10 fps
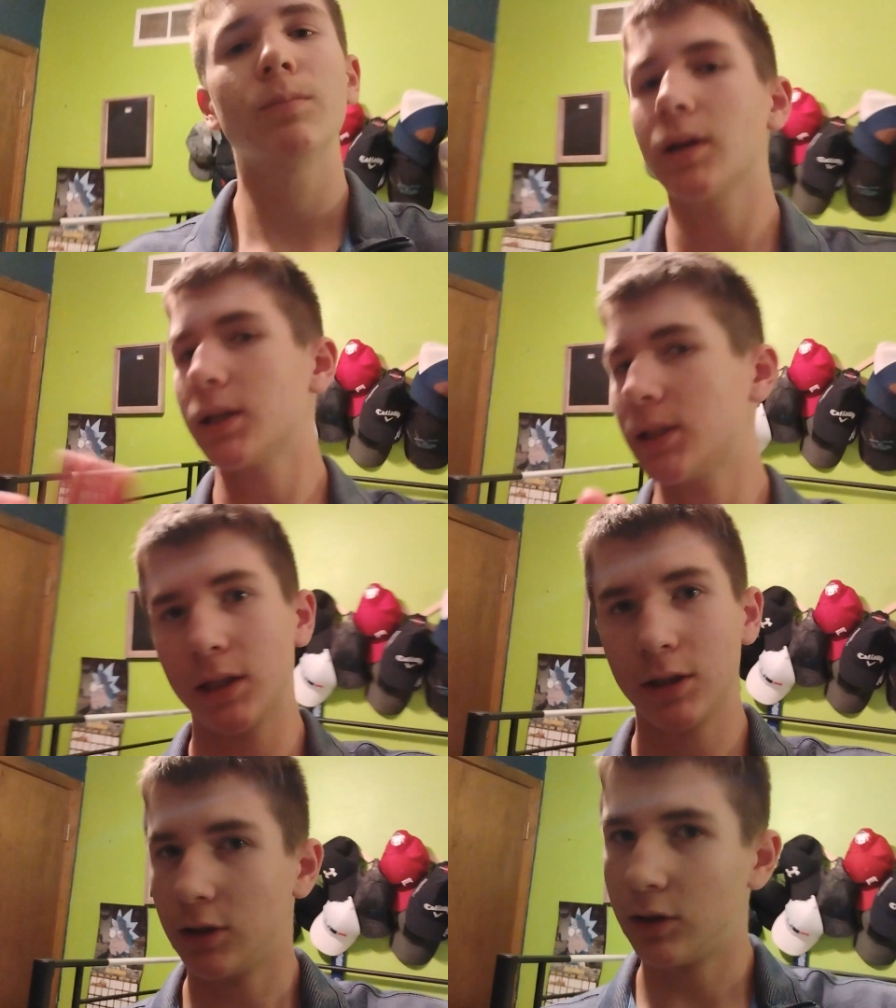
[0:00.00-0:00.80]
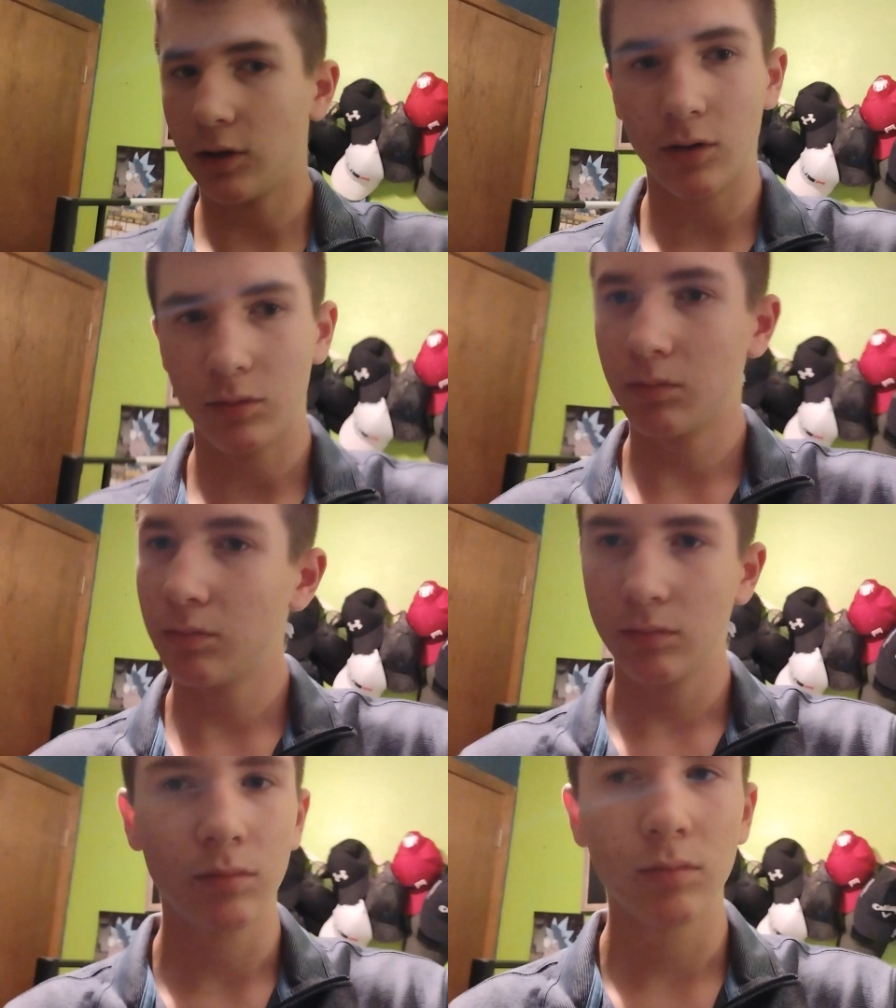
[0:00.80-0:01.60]
PlayStation still,
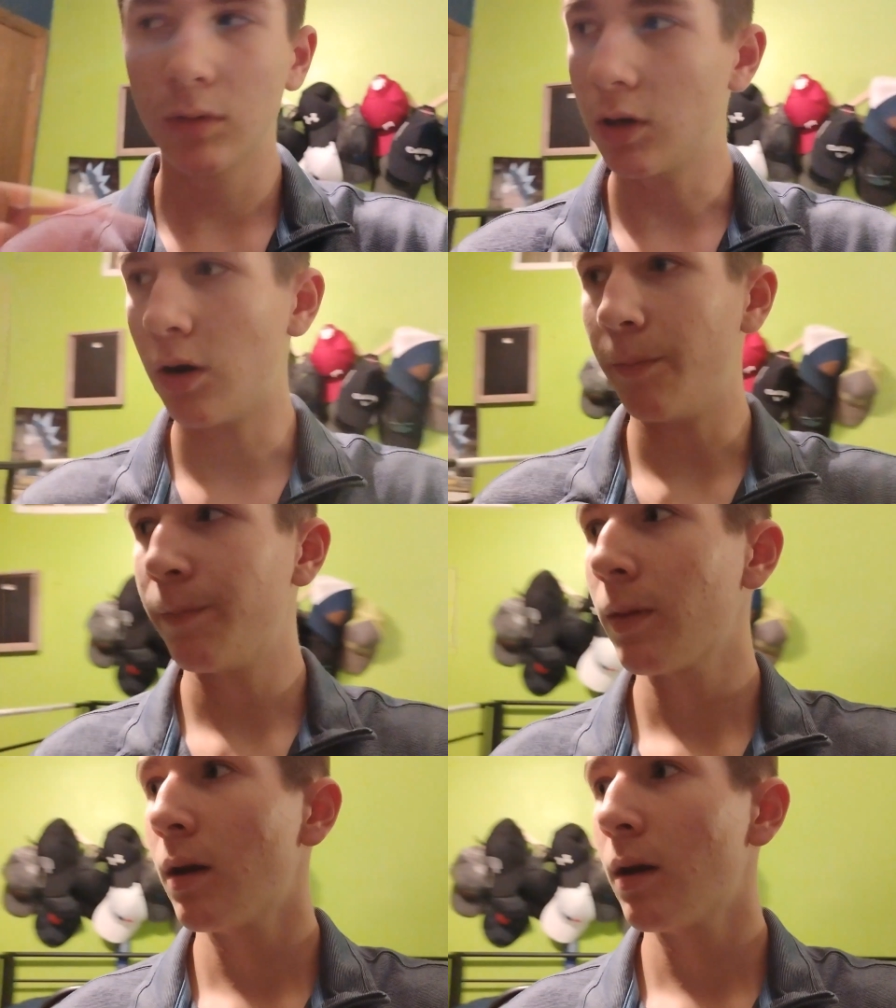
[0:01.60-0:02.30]
you know,